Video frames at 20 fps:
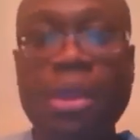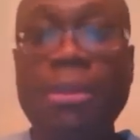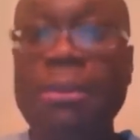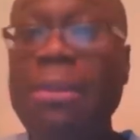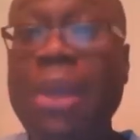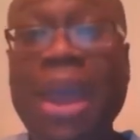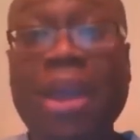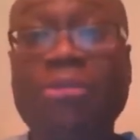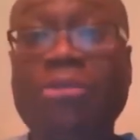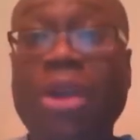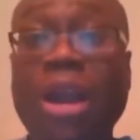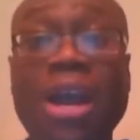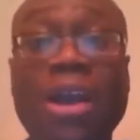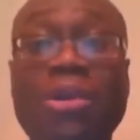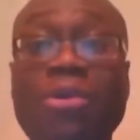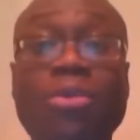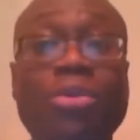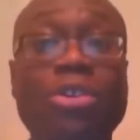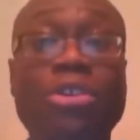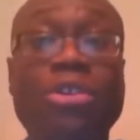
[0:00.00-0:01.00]
Matt
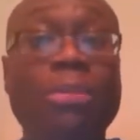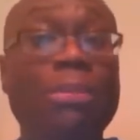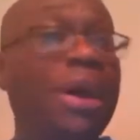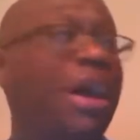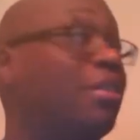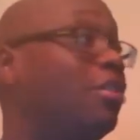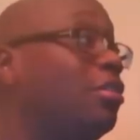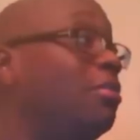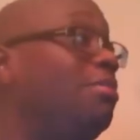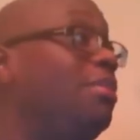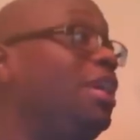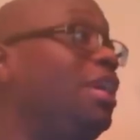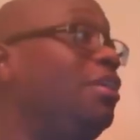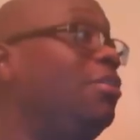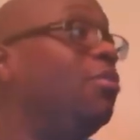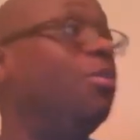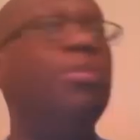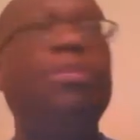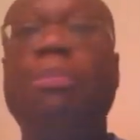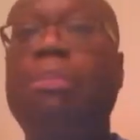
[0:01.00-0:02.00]
Ryan was about to
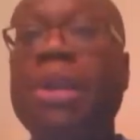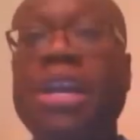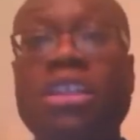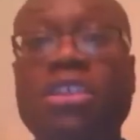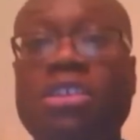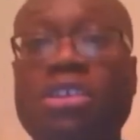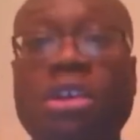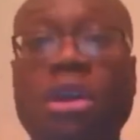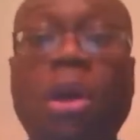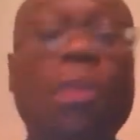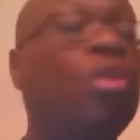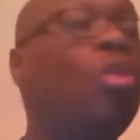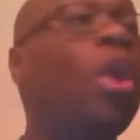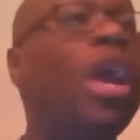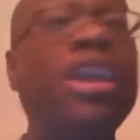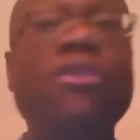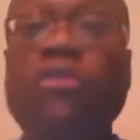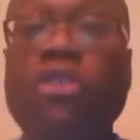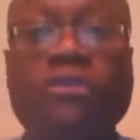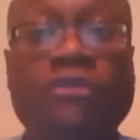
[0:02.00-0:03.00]
be a
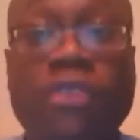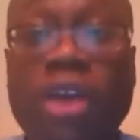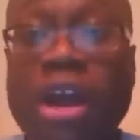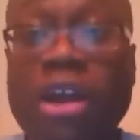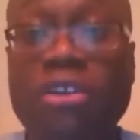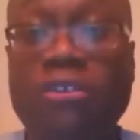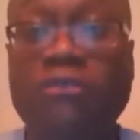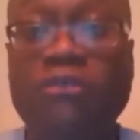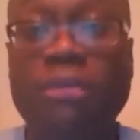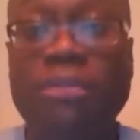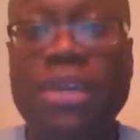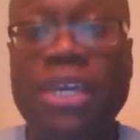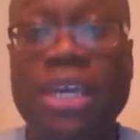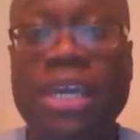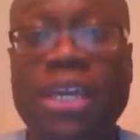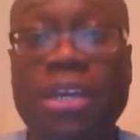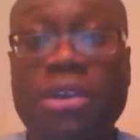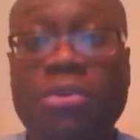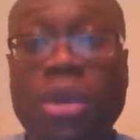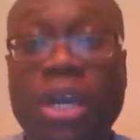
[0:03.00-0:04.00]
waiver fodder for me
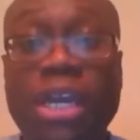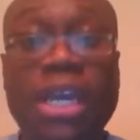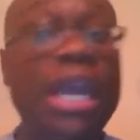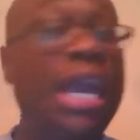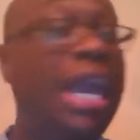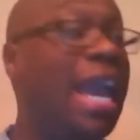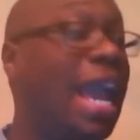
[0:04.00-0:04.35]
anyway.